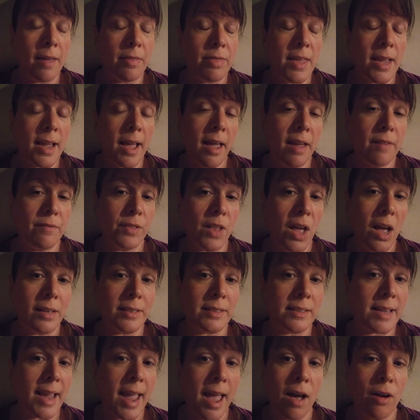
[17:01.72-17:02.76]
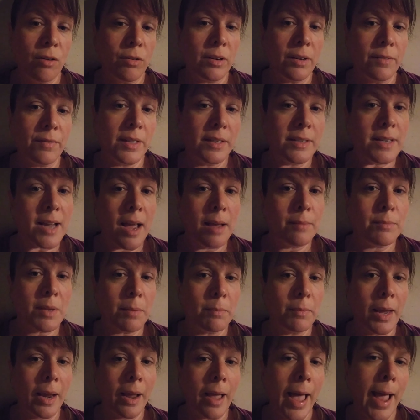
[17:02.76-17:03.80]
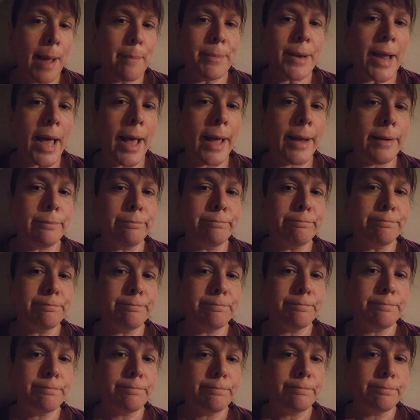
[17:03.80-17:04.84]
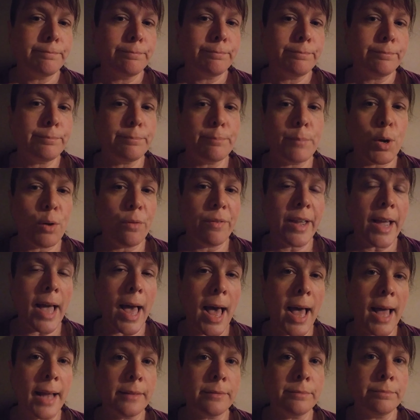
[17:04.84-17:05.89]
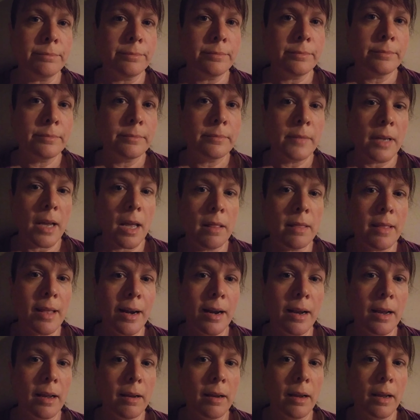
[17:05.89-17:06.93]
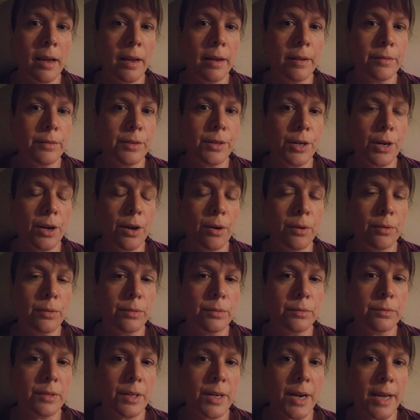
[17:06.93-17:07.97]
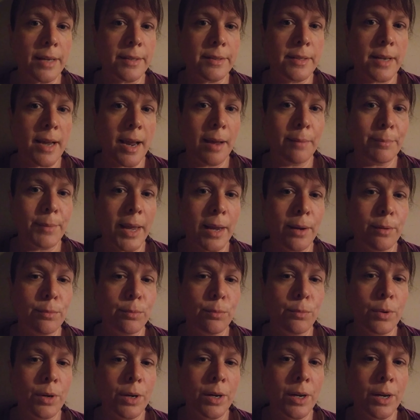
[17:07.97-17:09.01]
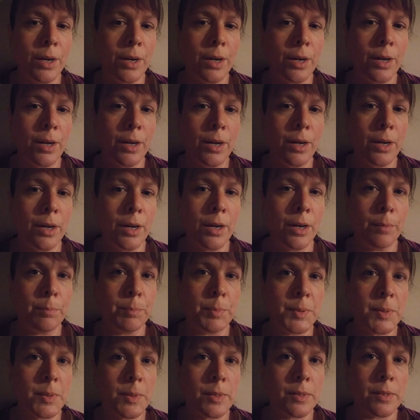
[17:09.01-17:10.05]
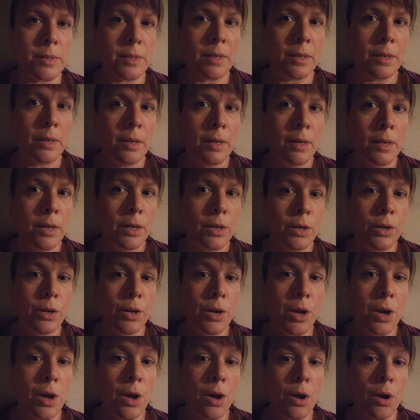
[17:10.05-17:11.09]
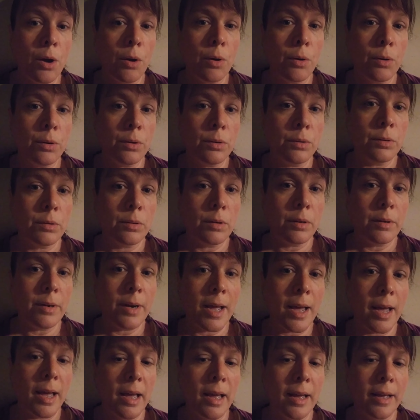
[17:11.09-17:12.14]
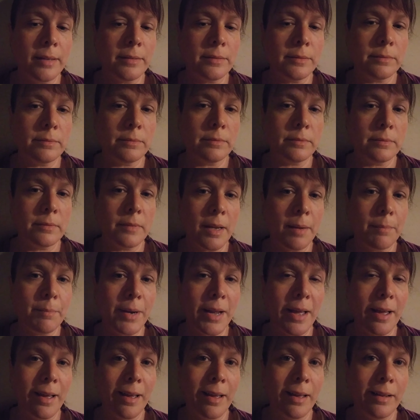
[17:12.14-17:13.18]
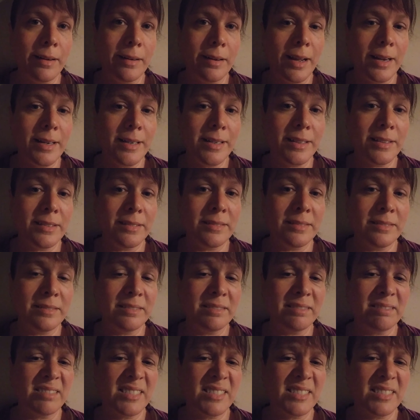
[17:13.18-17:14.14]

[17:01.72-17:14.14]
think I've lost count of the times I'm like, I'm done, moving on. And then the next day I'm like, whoops, no, I'm not. I didn't.